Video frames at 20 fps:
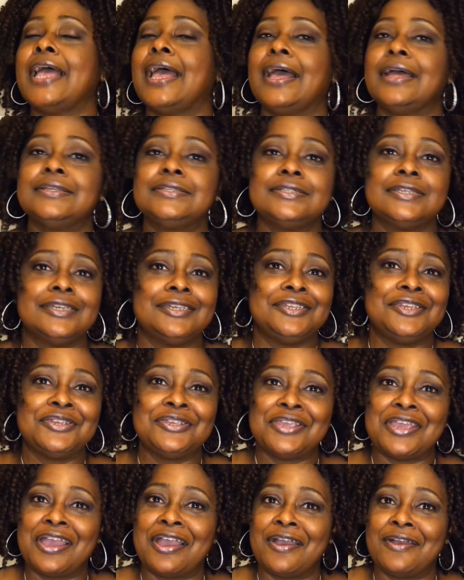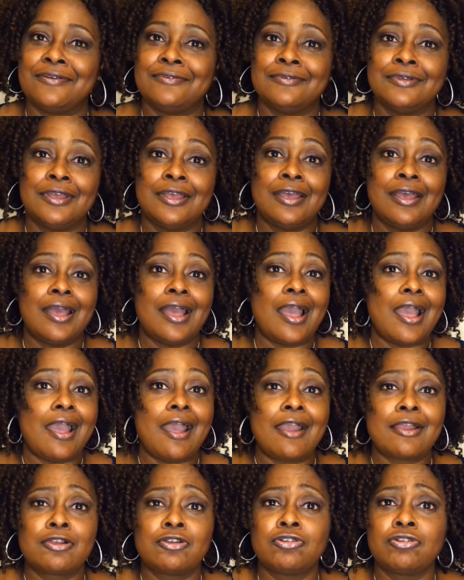I tell you, y'all,
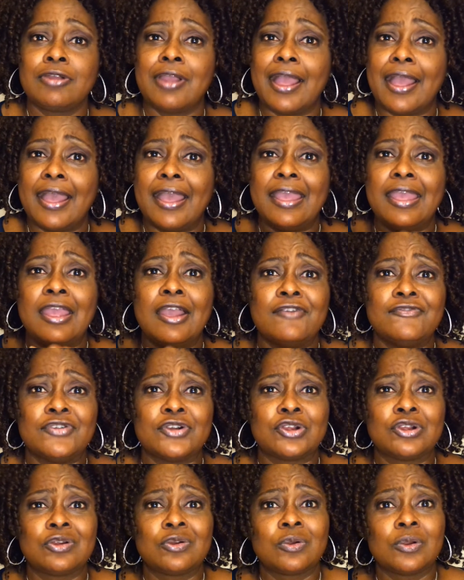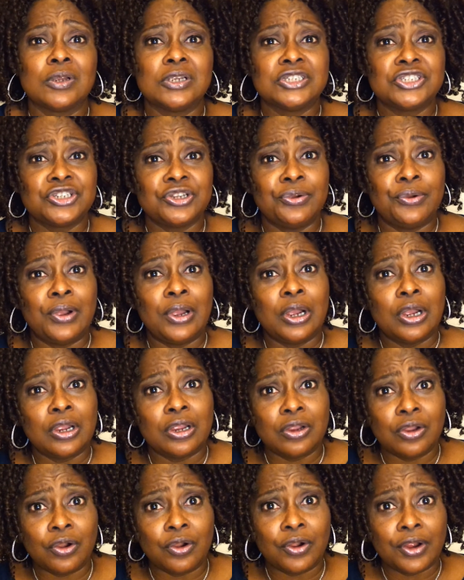I, I have a crush on her
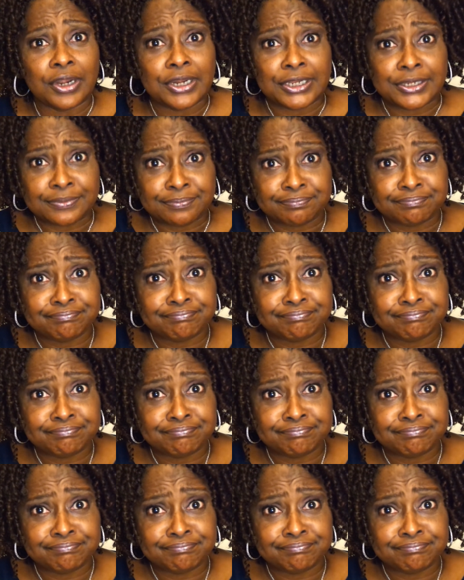garden.